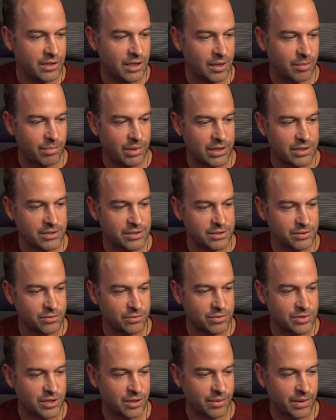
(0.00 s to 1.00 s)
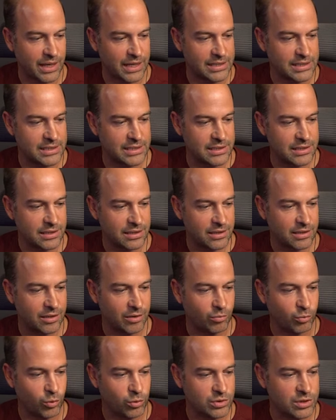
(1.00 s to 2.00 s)
because it also adds a
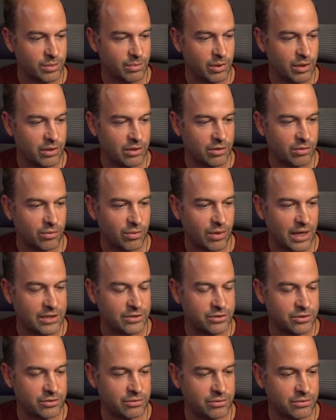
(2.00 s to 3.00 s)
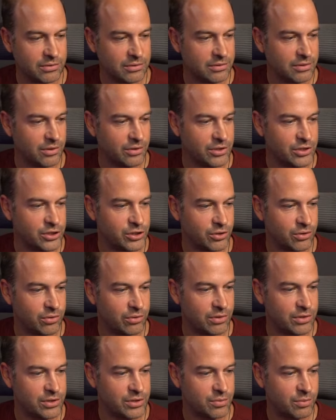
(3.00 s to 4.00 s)
watermark called Andrew on the shot
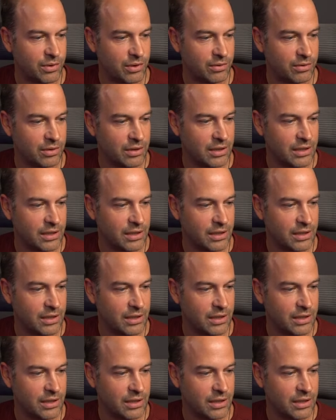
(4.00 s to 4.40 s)
as well.